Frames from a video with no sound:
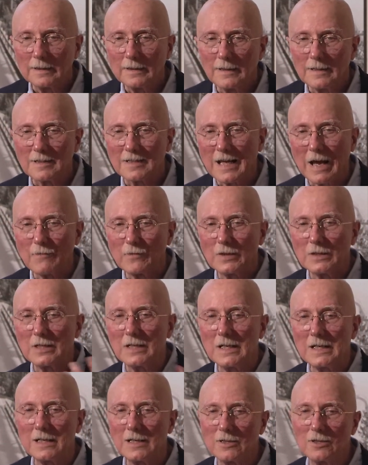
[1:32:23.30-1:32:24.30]

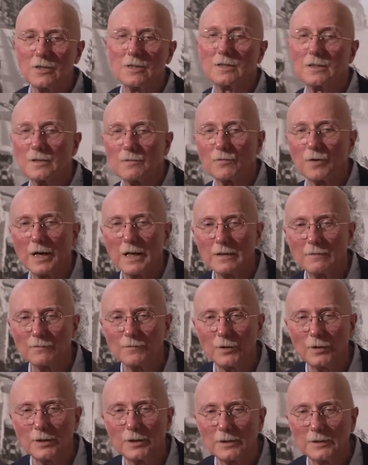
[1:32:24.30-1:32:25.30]
seventeen inches of
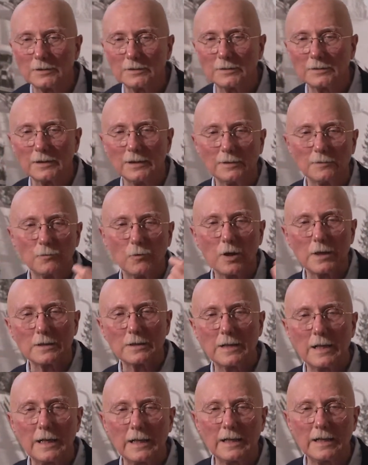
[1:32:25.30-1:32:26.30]
rainfall in one
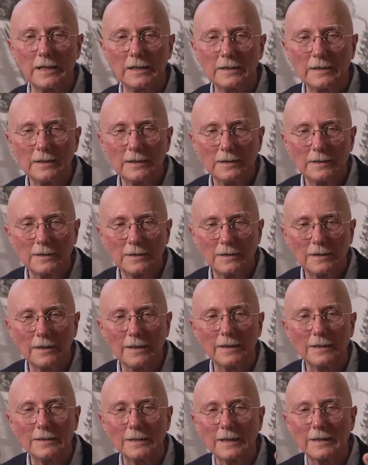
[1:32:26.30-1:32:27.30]
day,
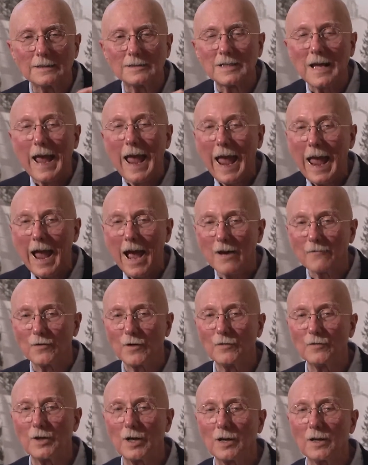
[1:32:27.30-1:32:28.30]
and that's half
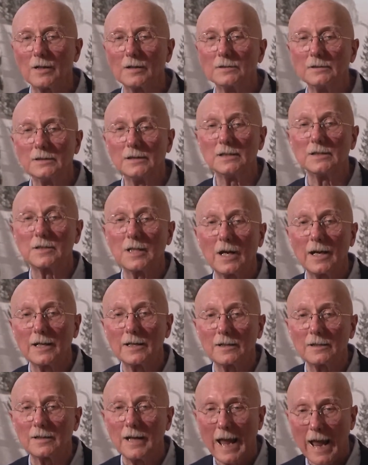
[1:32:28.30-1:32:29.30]
of their
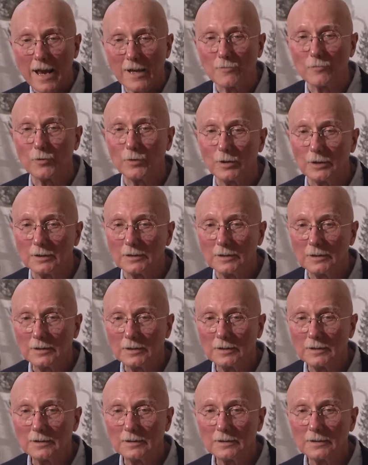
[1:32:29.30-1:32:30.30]
entire annual
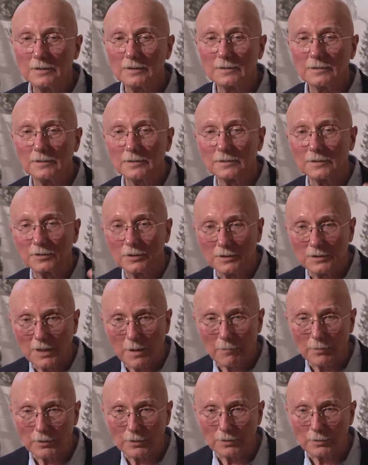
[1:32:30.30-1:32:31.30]

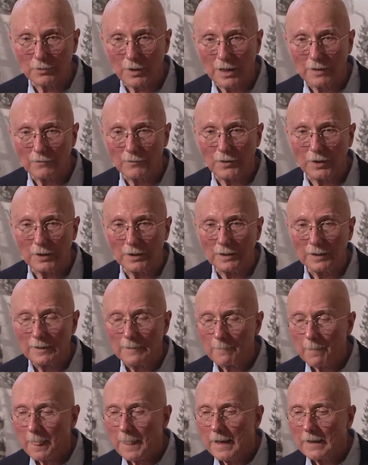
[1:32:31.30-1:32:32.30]
typical rainfall.
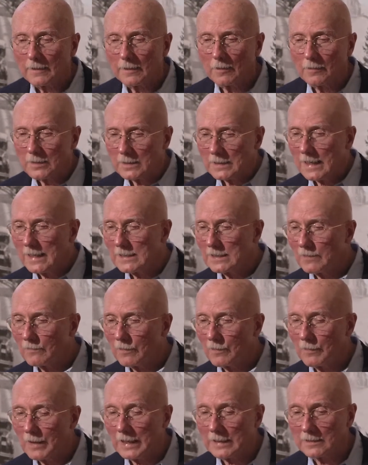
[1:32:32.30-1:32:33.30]
Those kinds of
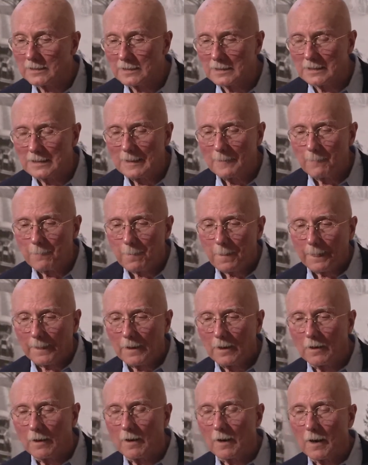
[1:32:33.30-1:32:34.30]
events
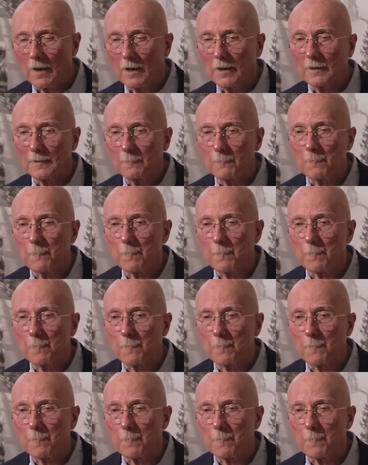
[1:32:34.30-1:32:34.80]
are,